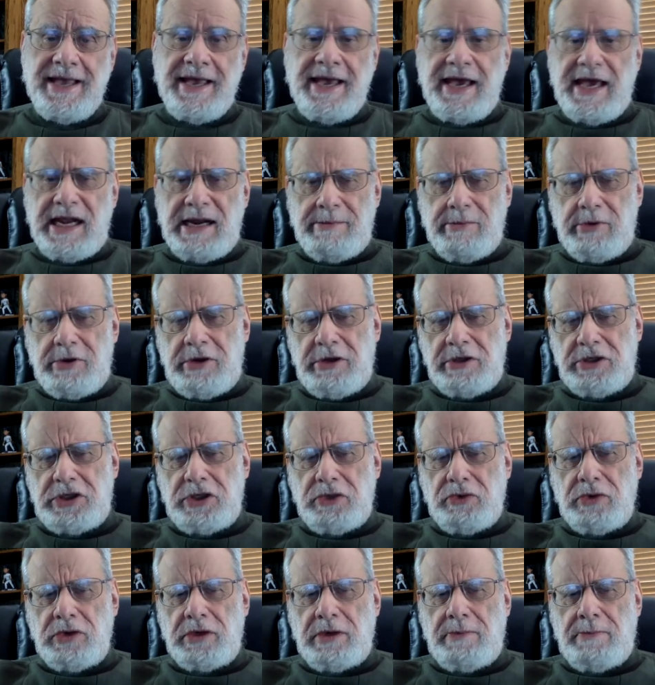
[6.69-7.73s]
and I'm going to
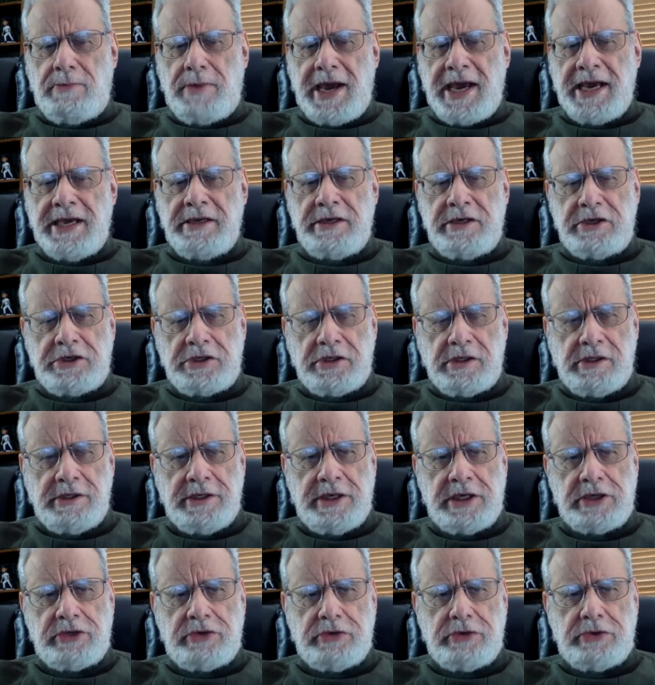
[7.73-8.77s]
do it by initially
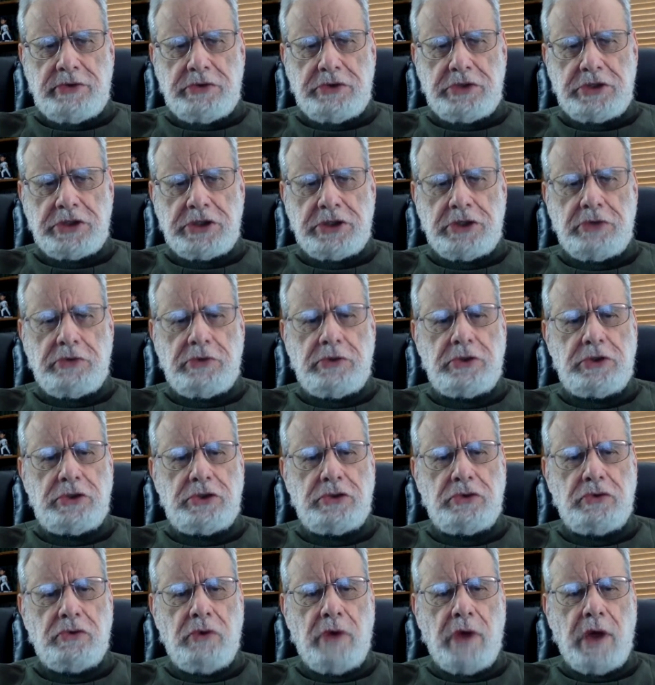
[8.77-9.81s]
introducing you to
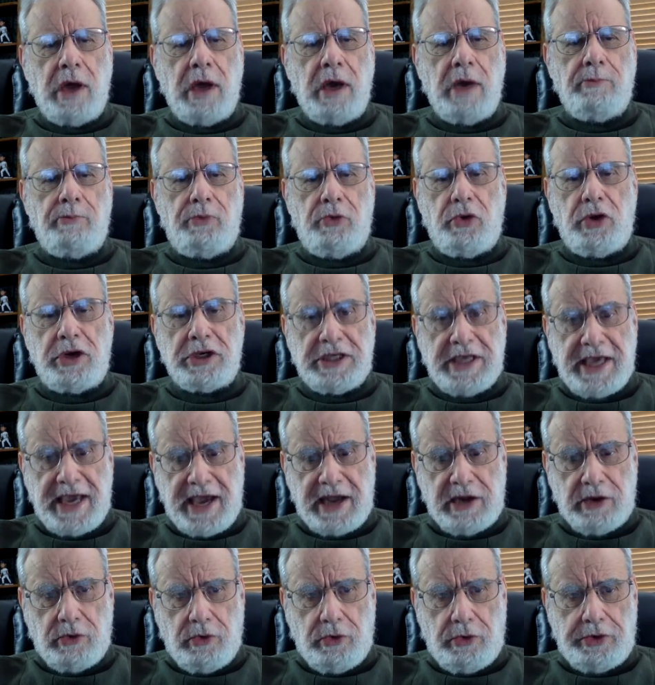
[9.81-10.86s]
two broad
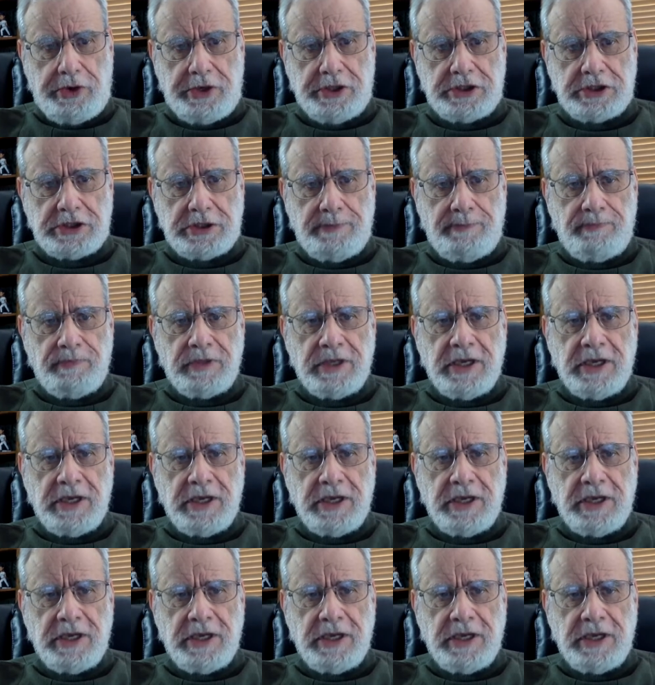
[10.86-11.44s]
categories,